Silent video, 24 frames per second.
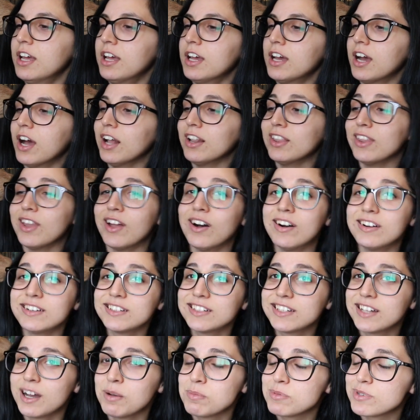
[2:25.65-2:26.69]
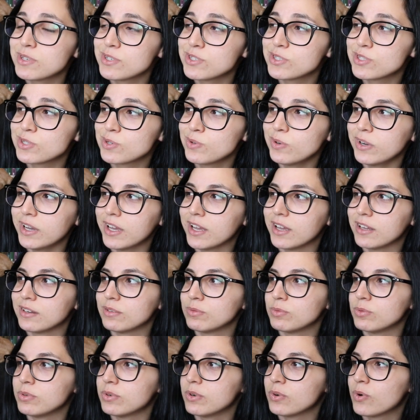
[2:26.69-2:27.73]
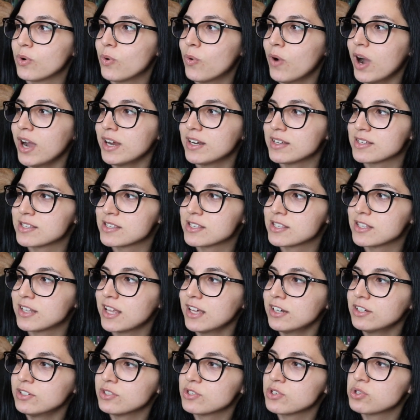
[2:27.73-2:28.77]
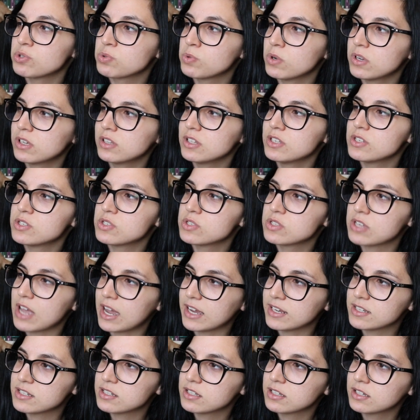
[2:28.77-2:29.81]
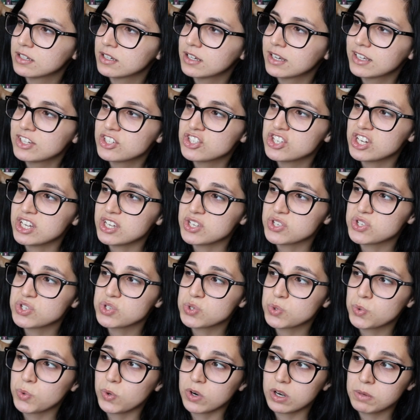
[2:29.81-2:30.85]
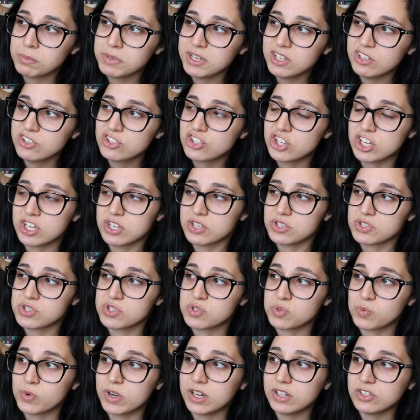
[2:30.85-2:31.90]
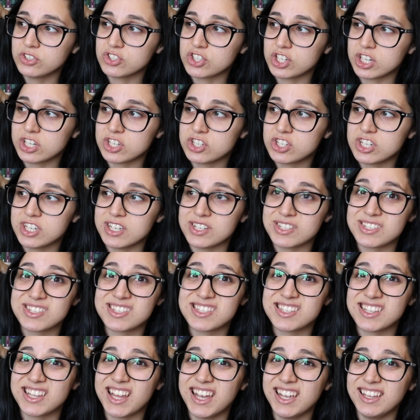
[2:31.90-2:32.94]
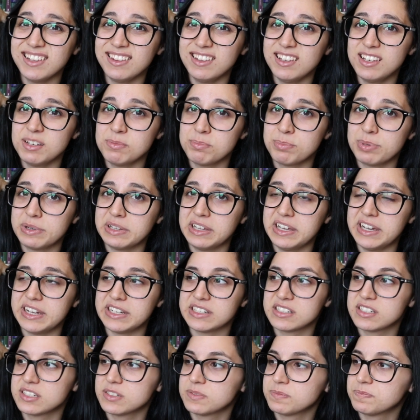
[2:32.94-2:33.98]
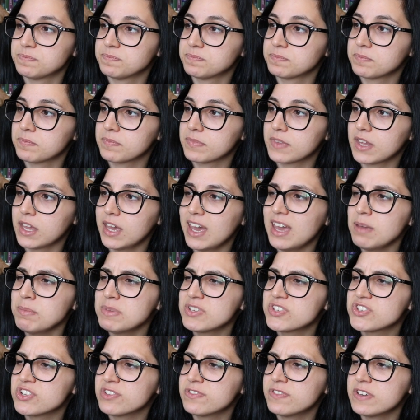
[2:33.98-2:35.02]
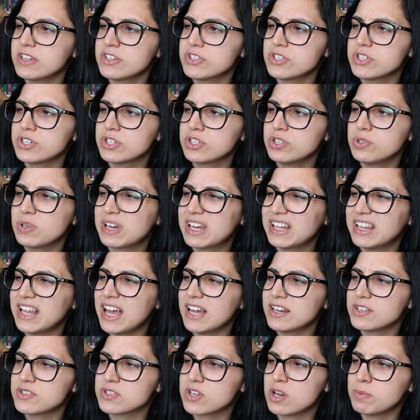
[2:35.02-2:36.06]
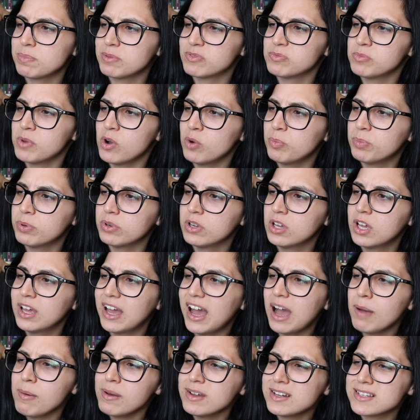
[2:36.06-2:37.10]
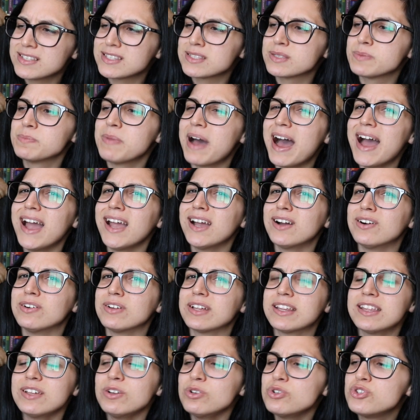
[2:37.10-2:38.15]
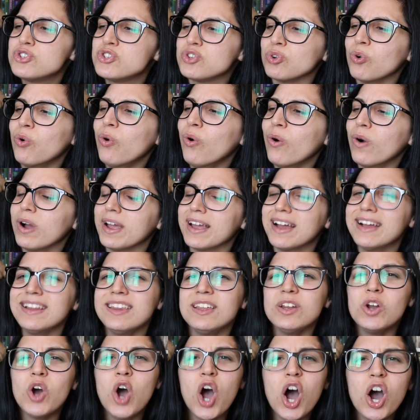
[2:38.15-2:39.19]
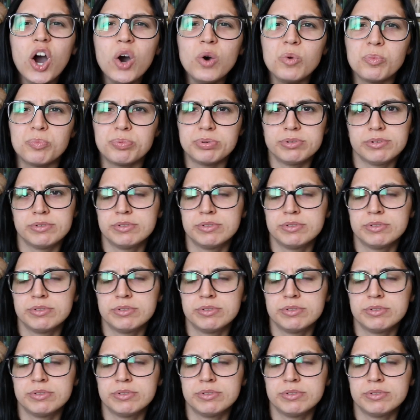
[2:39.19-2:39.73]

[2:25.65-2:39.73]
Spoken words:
Along comes a squid, quite a slender, squiggly sight. She is squirmy, she is squelchy, she is slightly impolite. Hey, Mr. Fish, you kaleidoscope of mope, how about a smile, a little joy, a little hope?